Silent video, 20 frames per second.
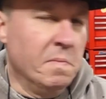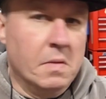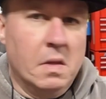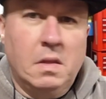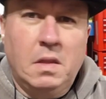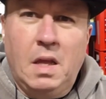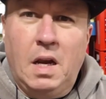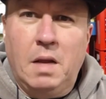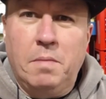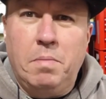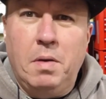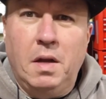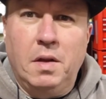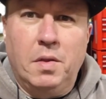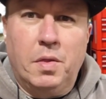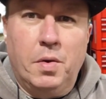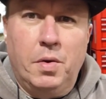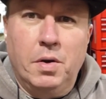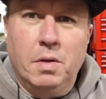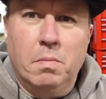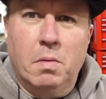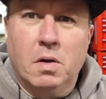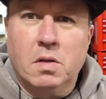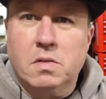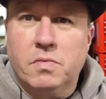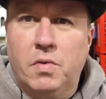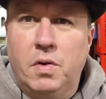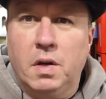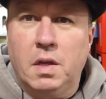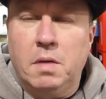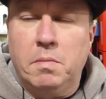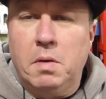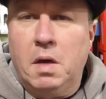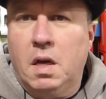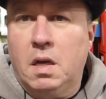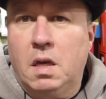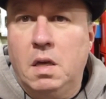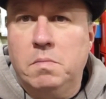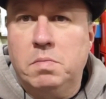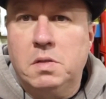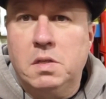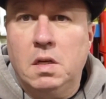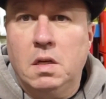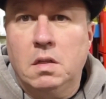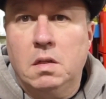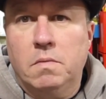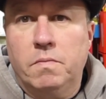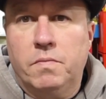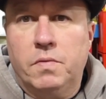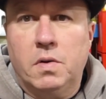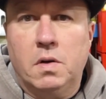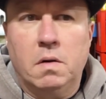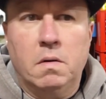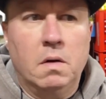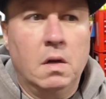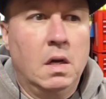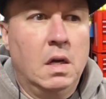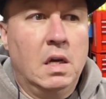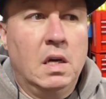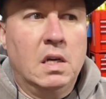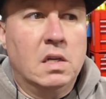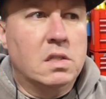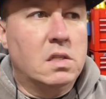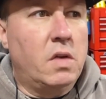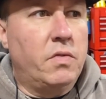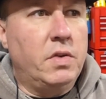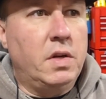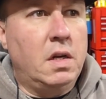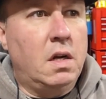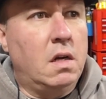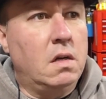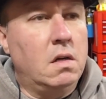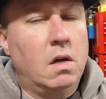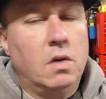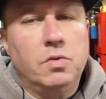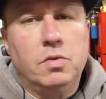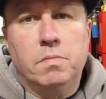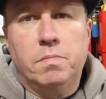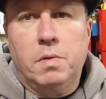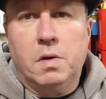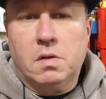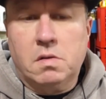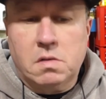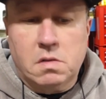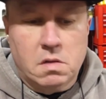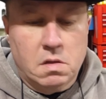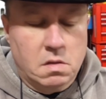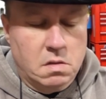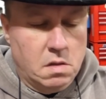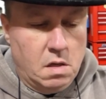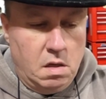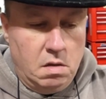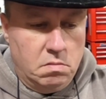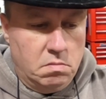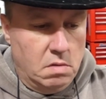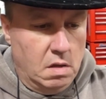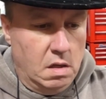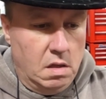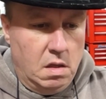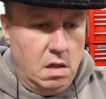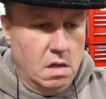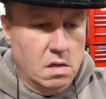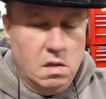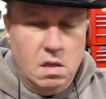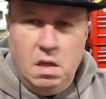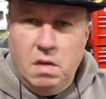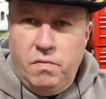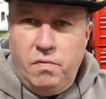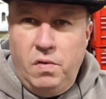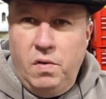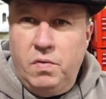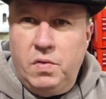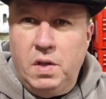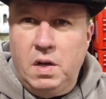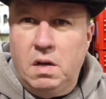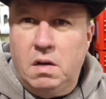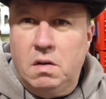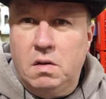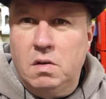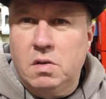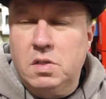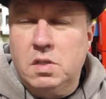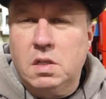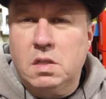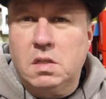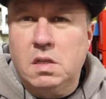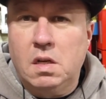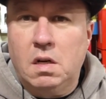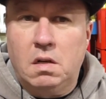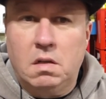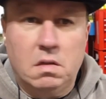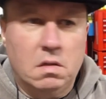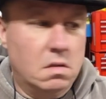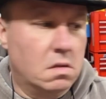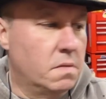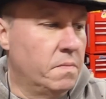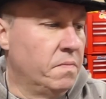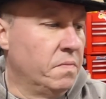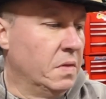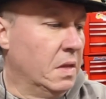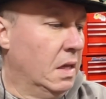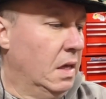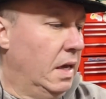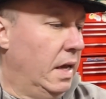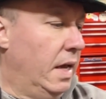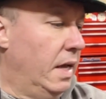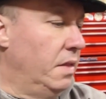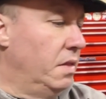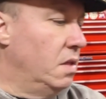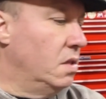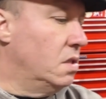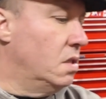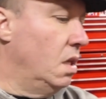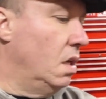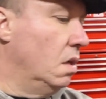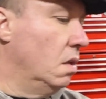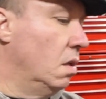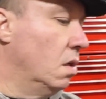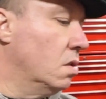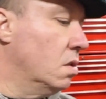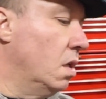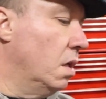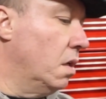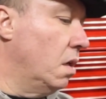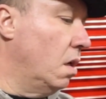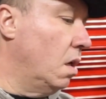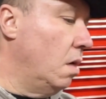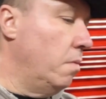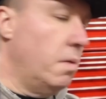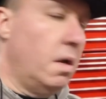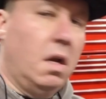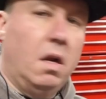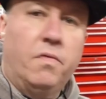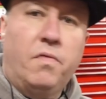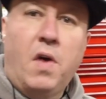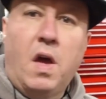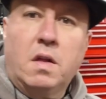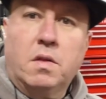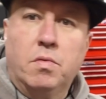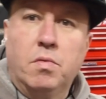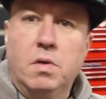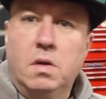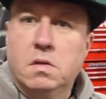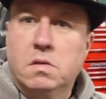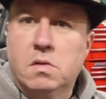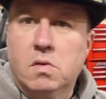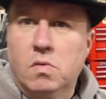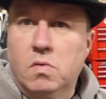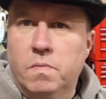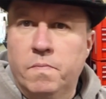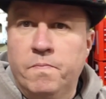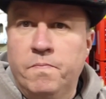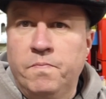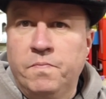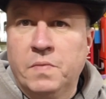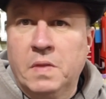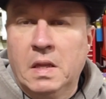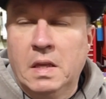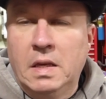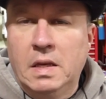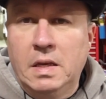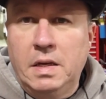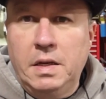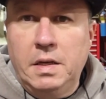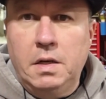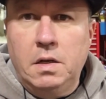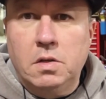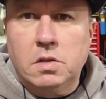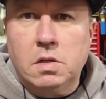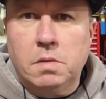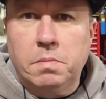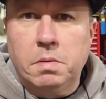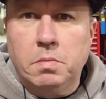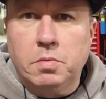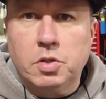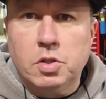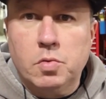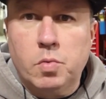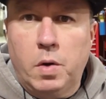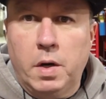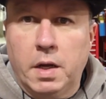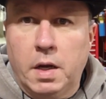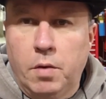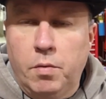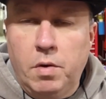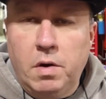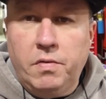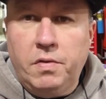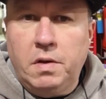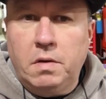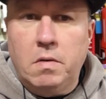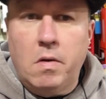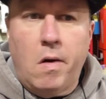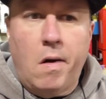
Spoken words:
that I paid $30 for on eBay. I keep seeing them for $79, $100, at $50, $60, and this thing looks like it came out of the factory. So either some people just want to get rid of it,